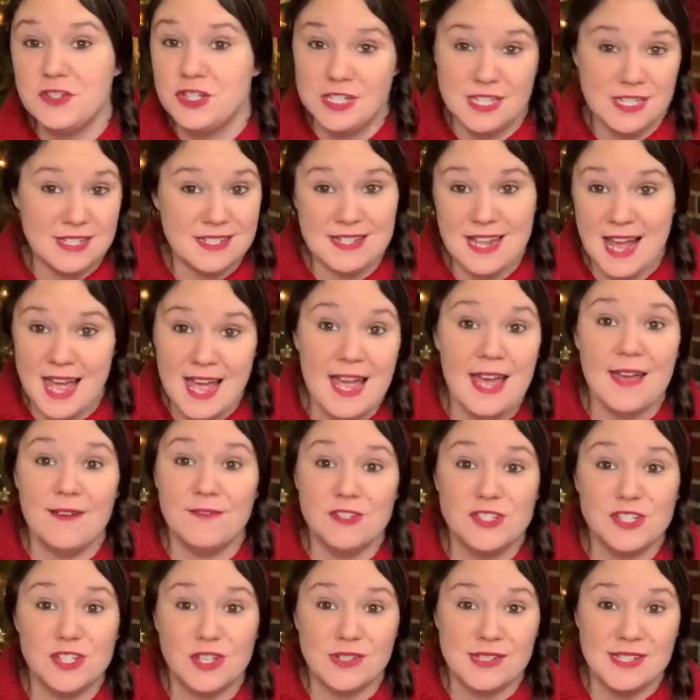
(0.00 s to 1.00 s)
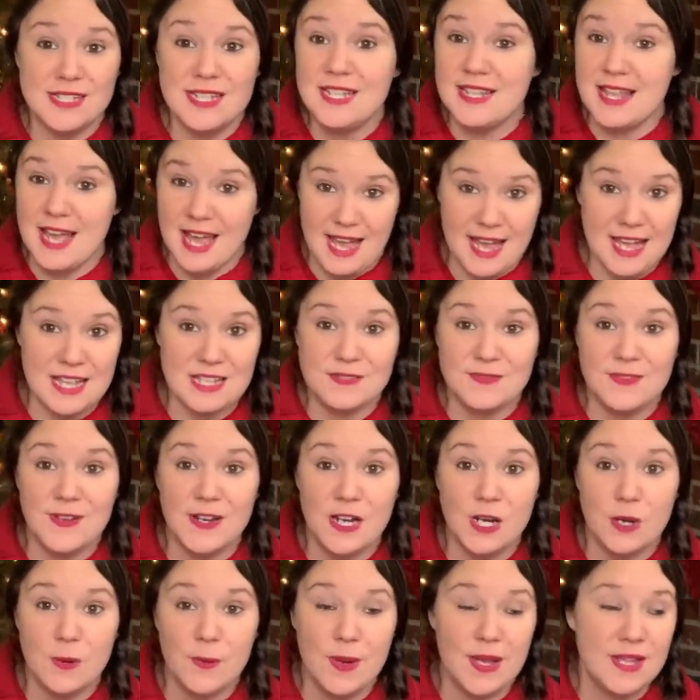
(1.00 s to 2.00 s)
She does not have a Chelsea that has
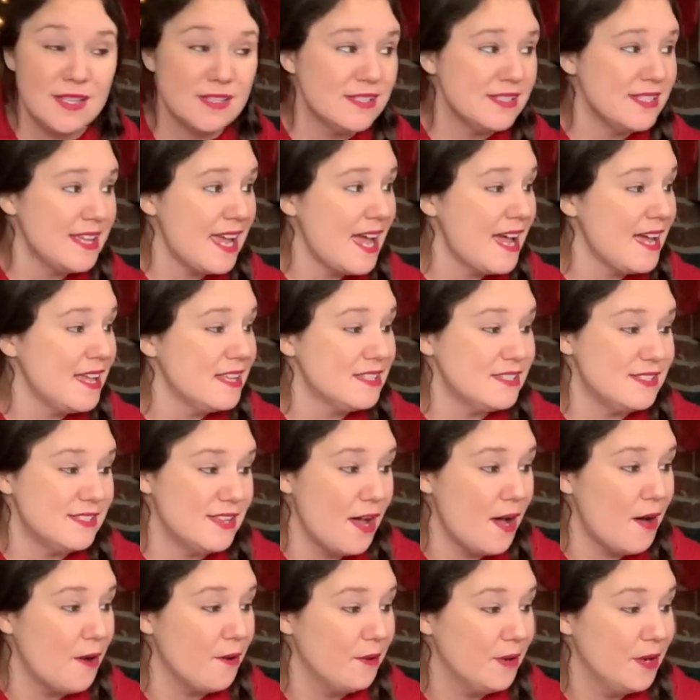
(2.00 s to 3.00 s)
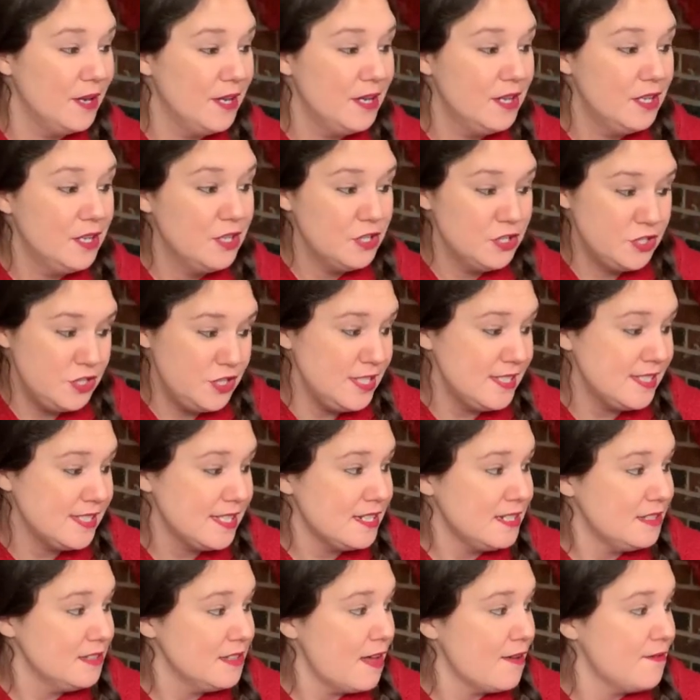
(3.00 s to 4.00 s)
fairy wings yet, so she's
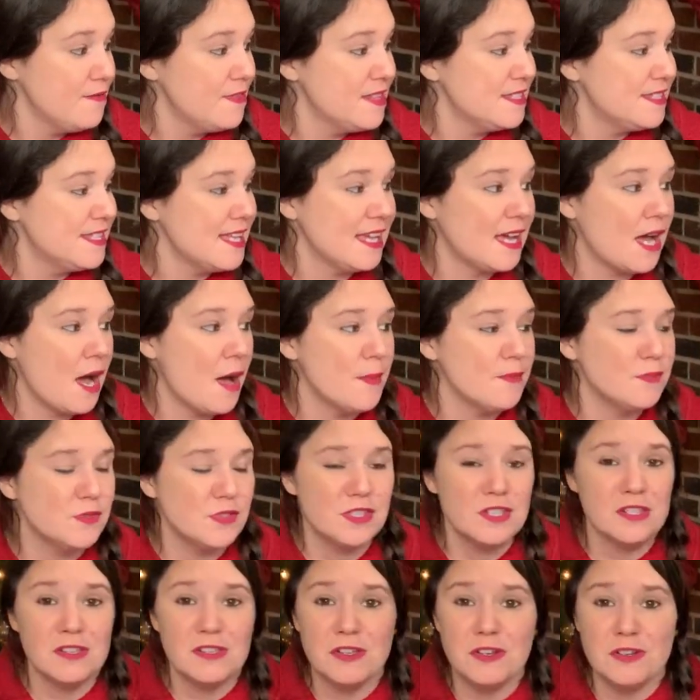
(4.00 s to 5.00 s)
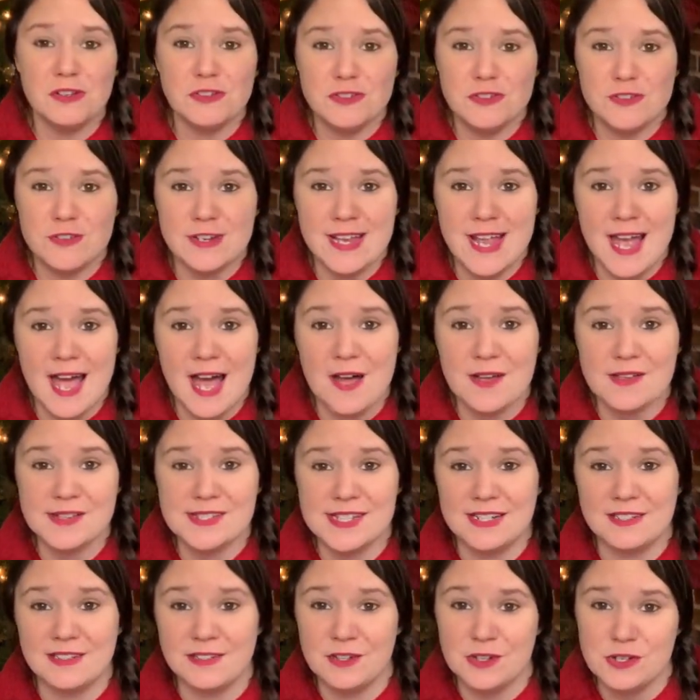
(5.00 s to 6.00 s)
gonna love this. It comes with a little treehouse
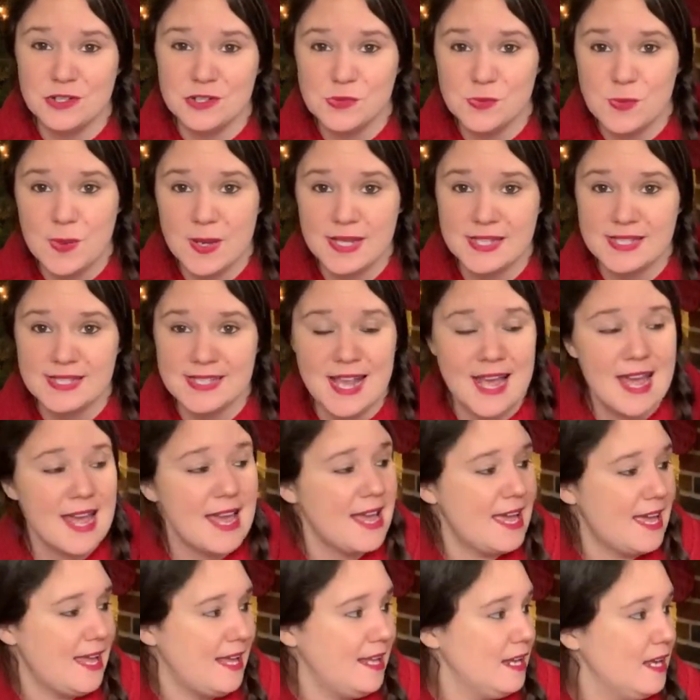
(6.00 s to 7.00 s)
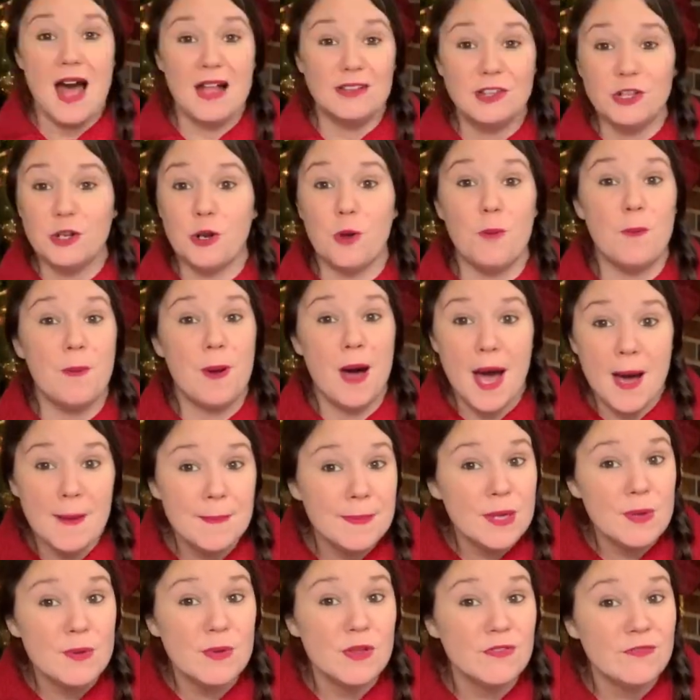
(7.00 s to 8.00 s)
and a little swing set and a little
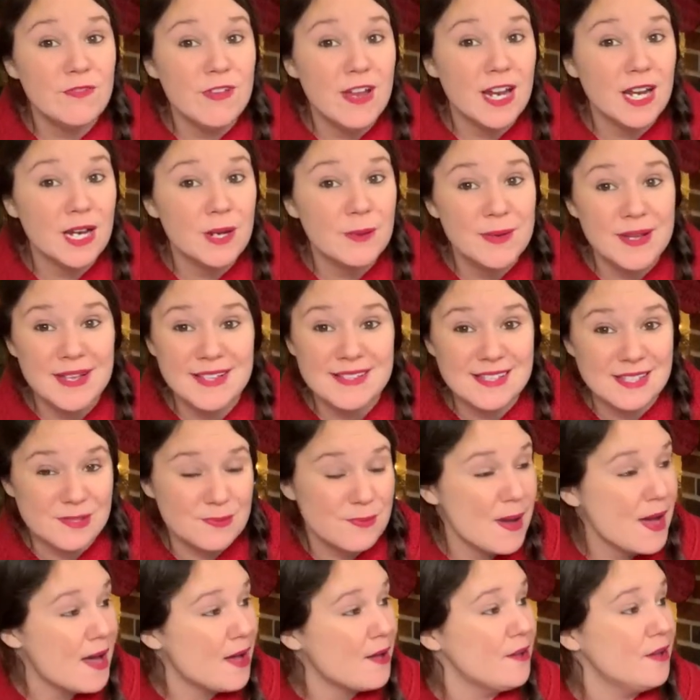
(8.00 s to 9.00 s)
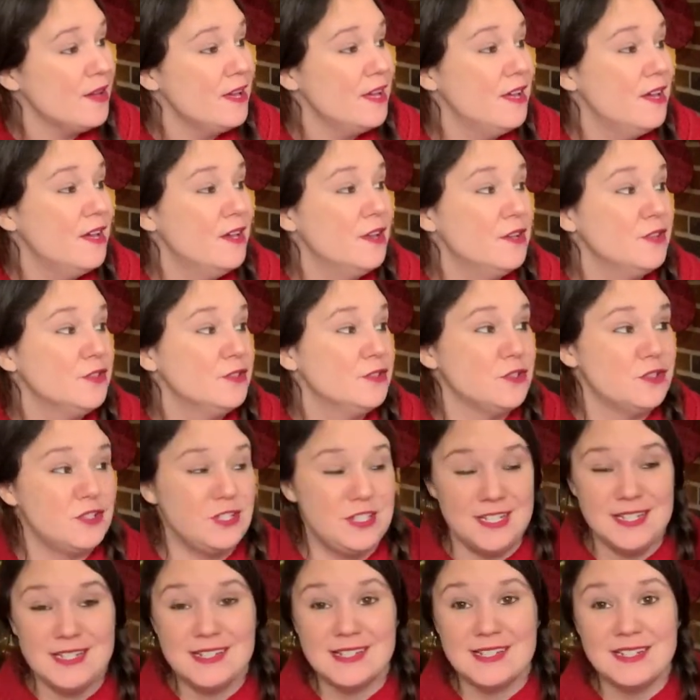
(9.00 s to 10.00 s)
puppy with fairy wings as well. So
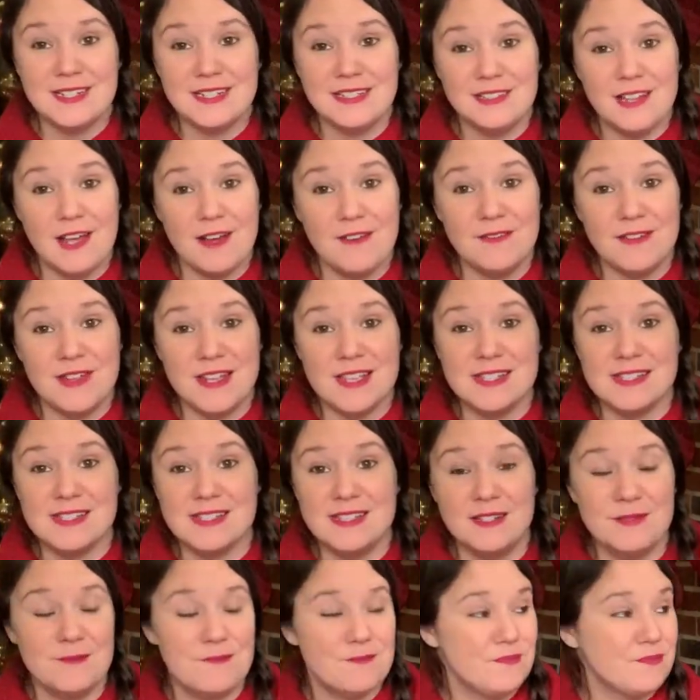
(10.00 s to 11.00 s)
she's gonna love this.